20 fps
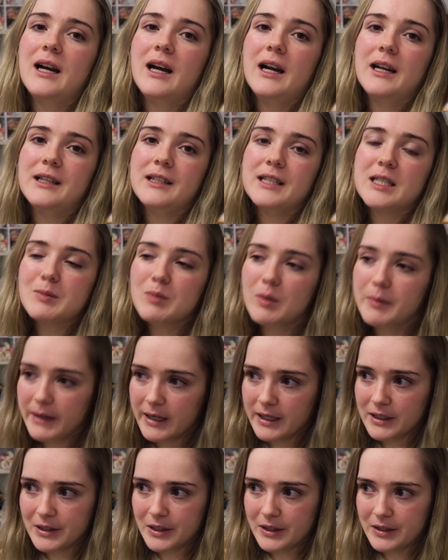I need to
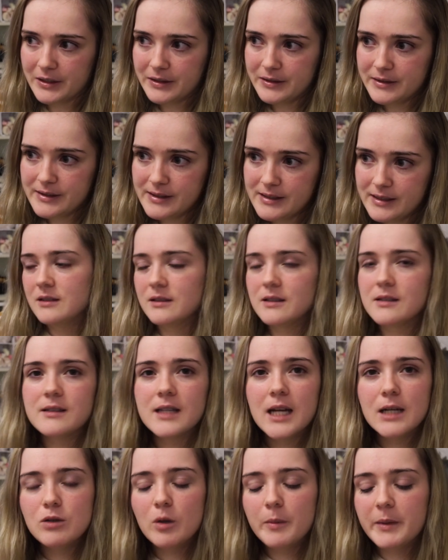prepare those. The
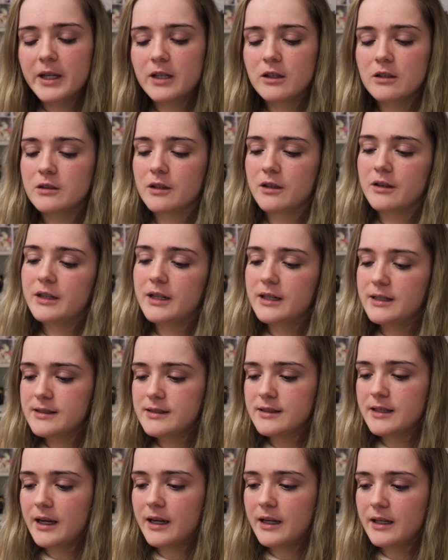sale will begin on a
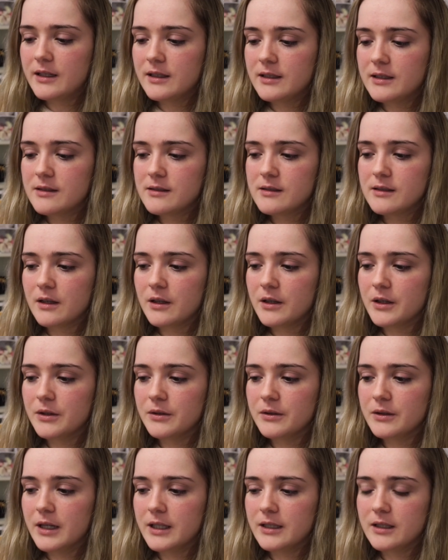Thursday, so
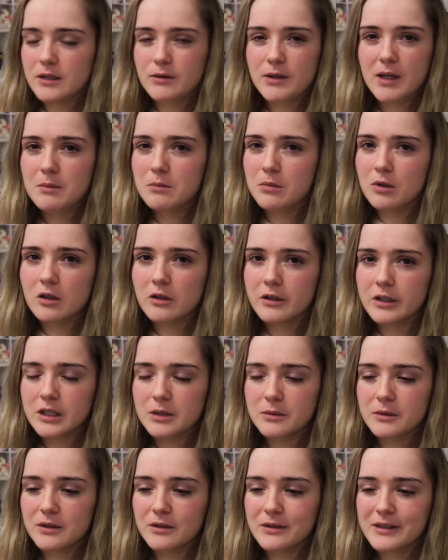I don't know why I'm boring
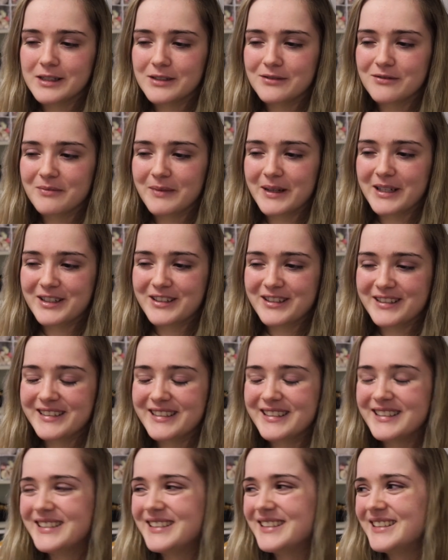you with all this
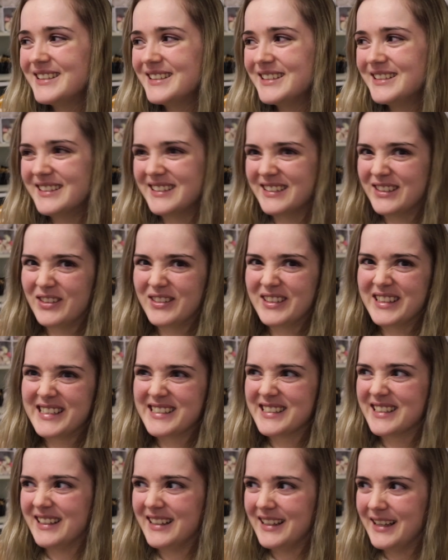information. Not
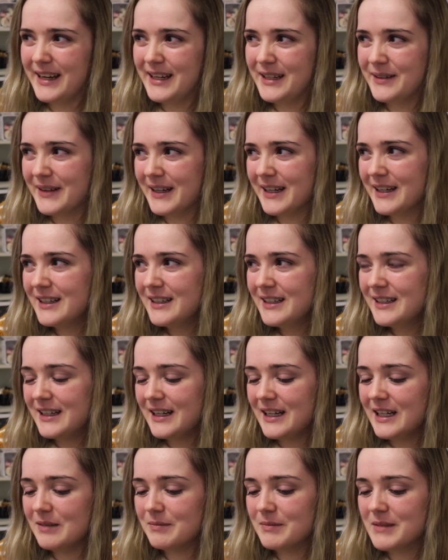this early anyway.
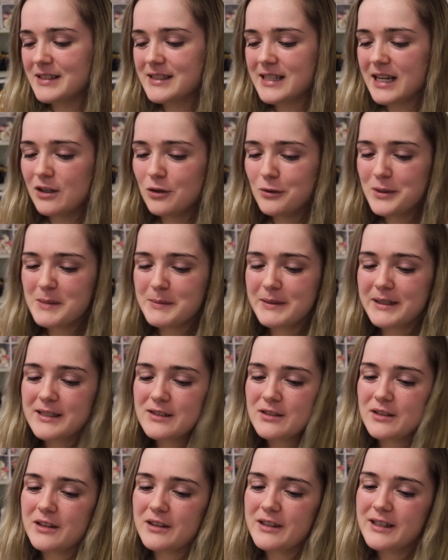The sale always
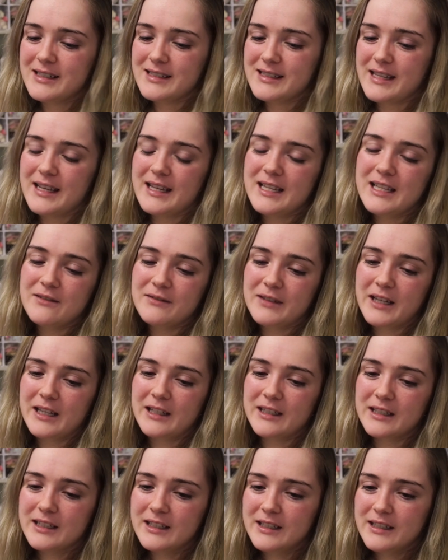begins on a Thursday
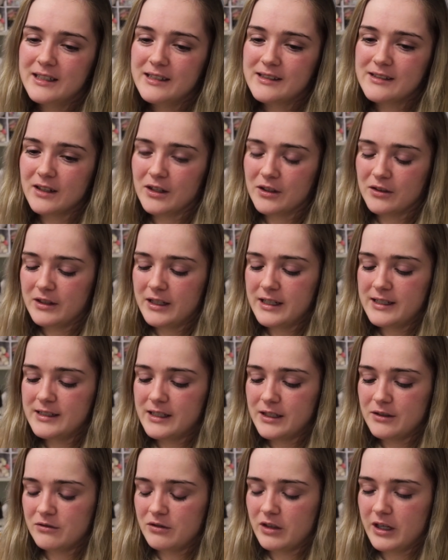evening, so
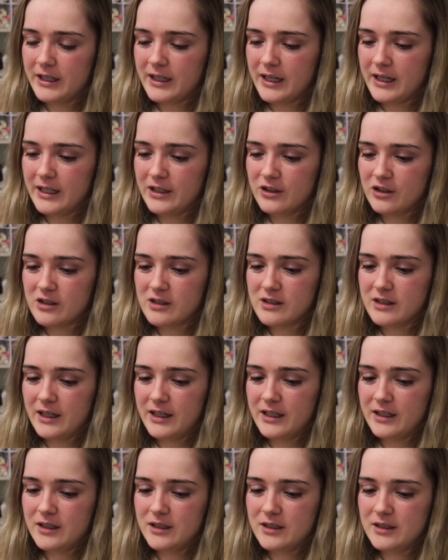Thursday and Friday are just
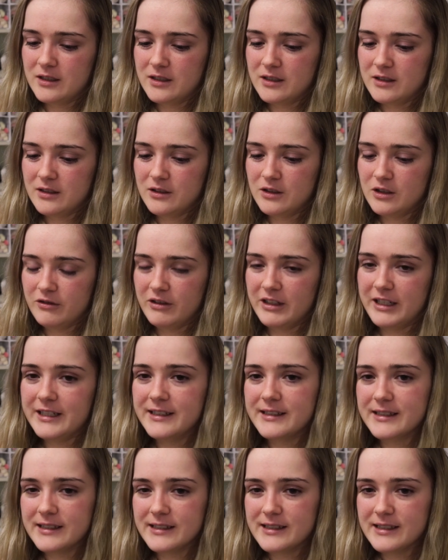like new
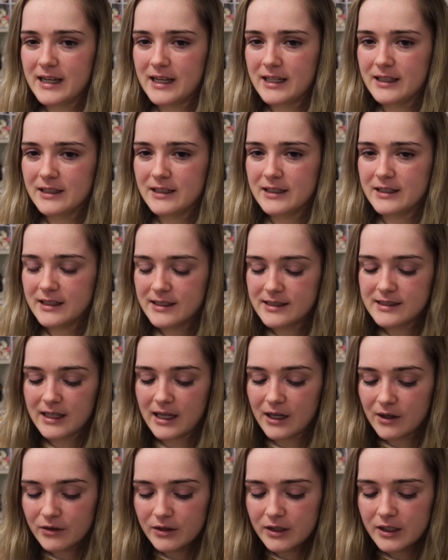releases and the
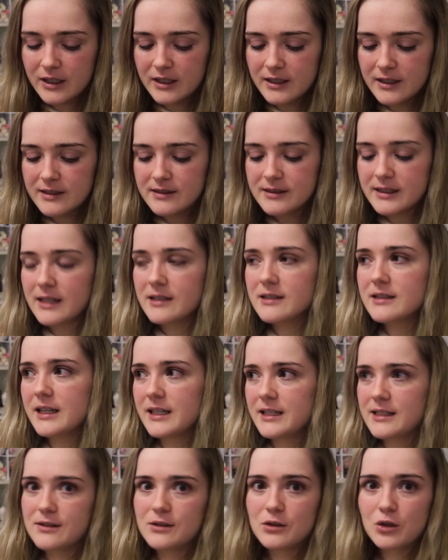discount.
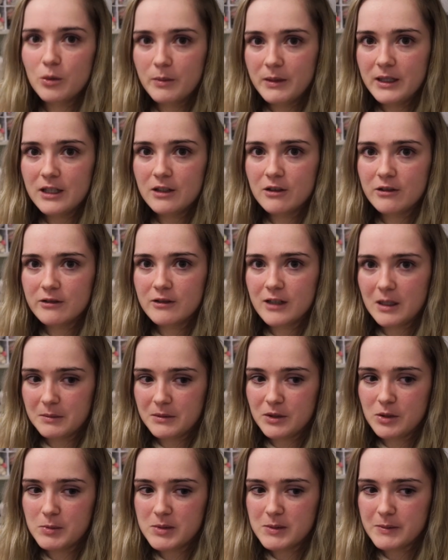Saturday is normally the grab
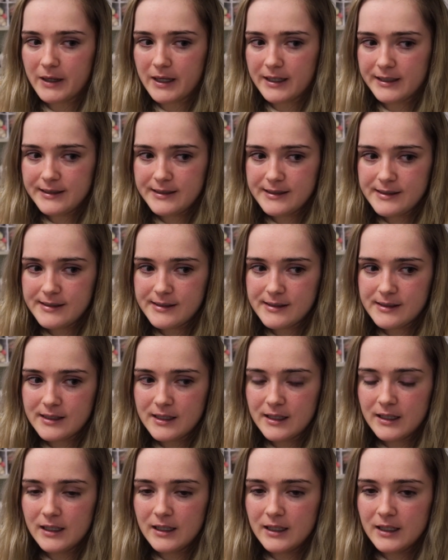and oops bags.
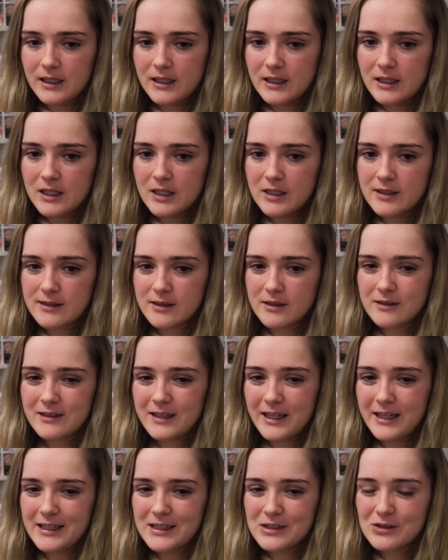
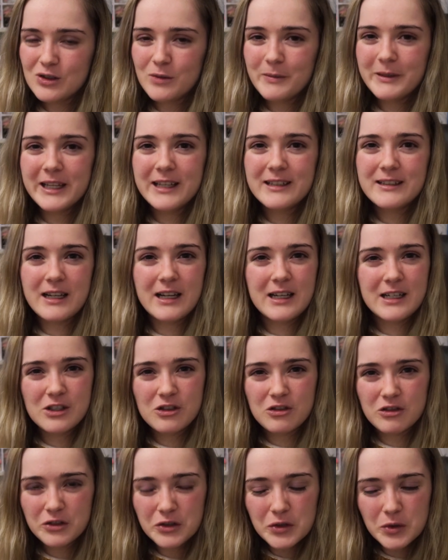Sunday is normally a day I
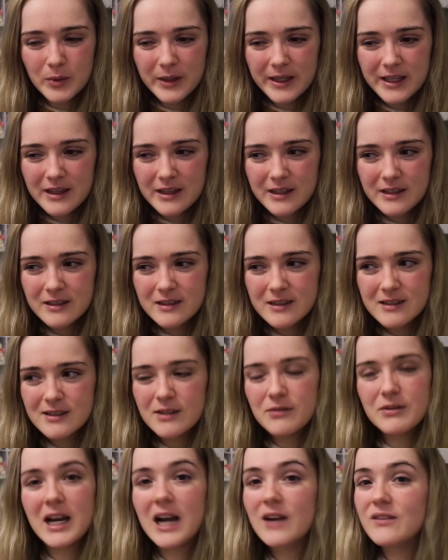struggle with.
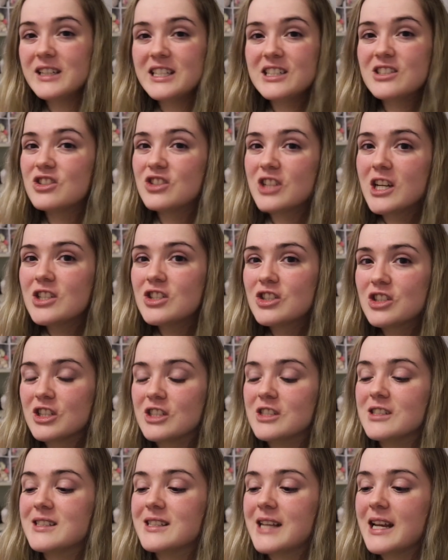So if you have any
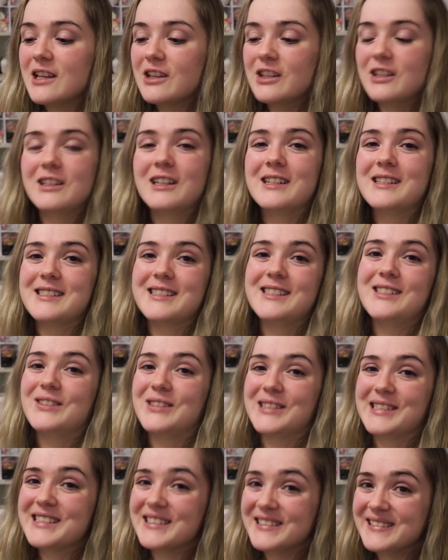suggestions, anything you'd like to see
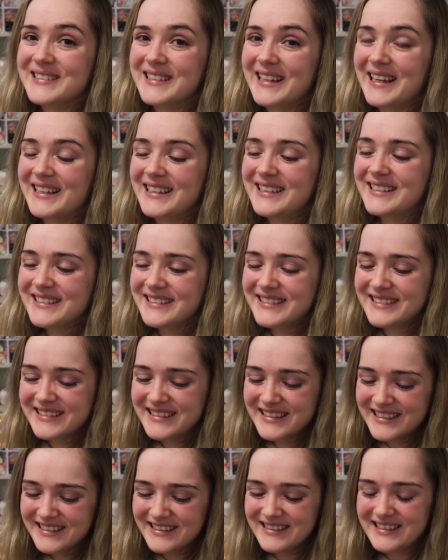on a Sunday
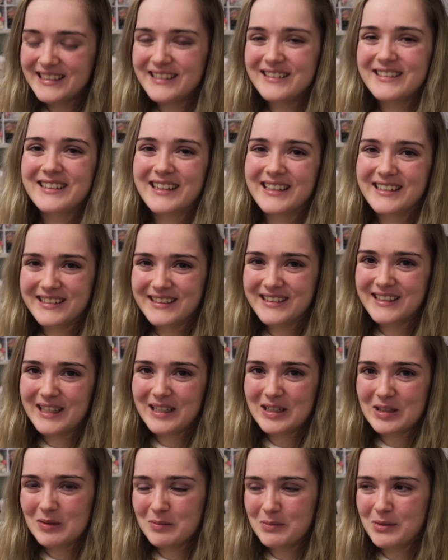that you think I could
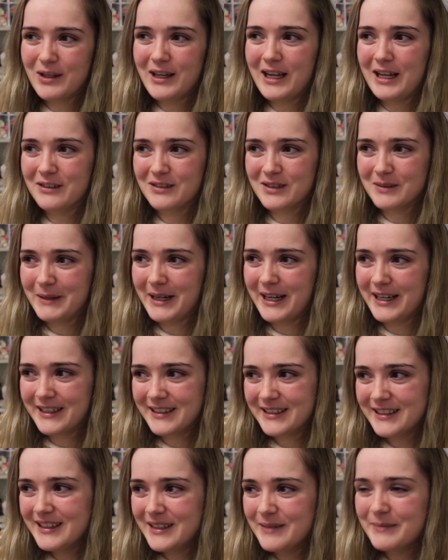like pull out of the
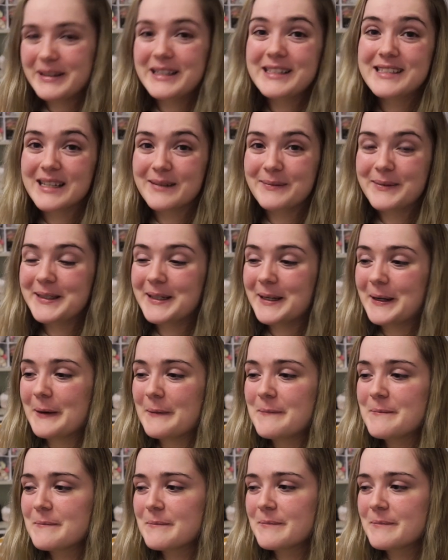bag, please let me know.